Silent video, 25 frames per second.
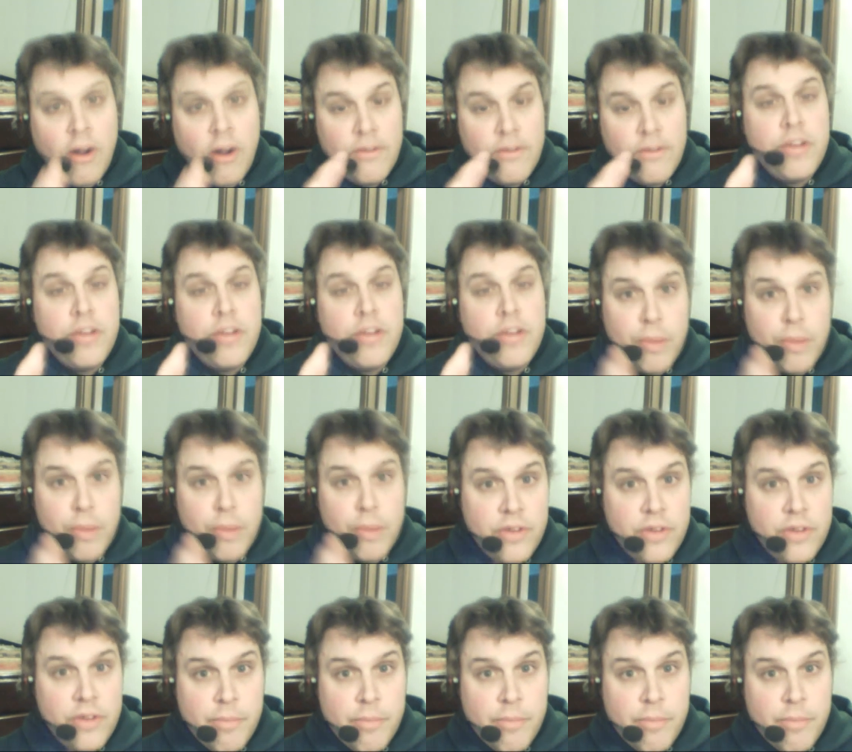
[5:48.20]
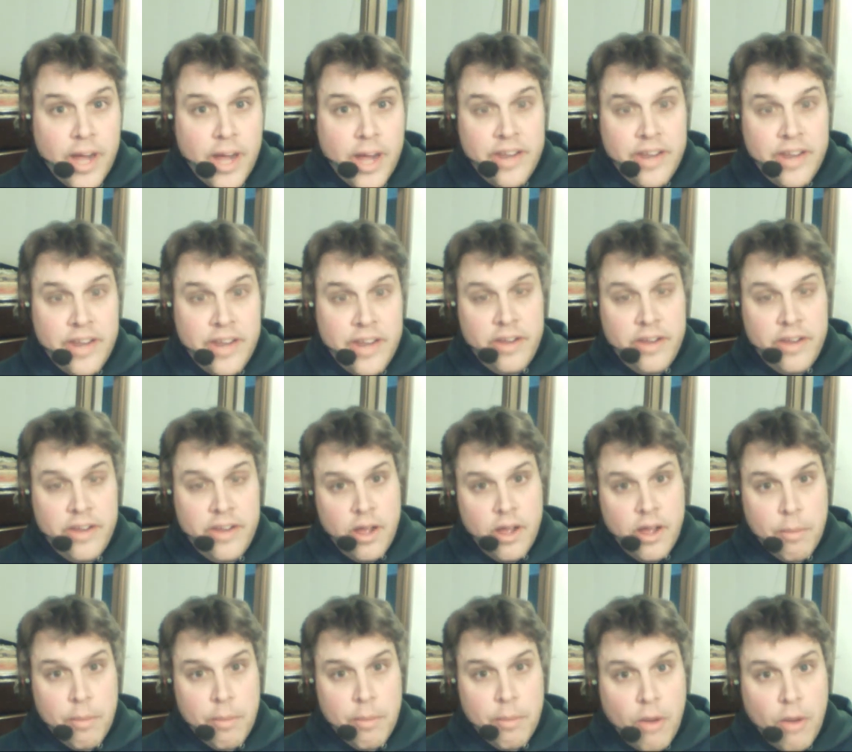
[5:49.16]
Mister Biden, or Vice
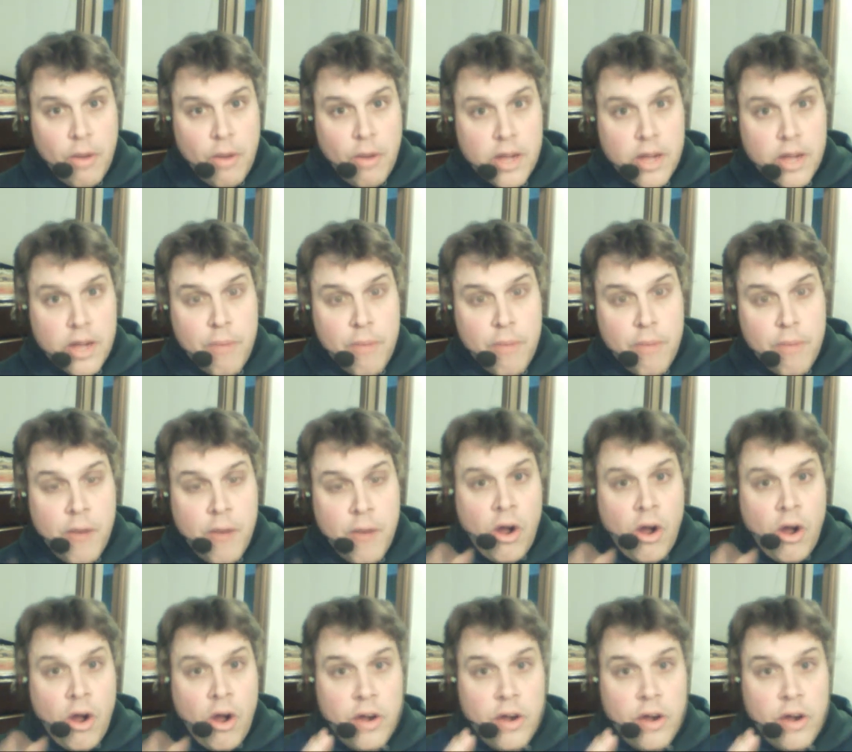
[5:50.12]
President Biden, and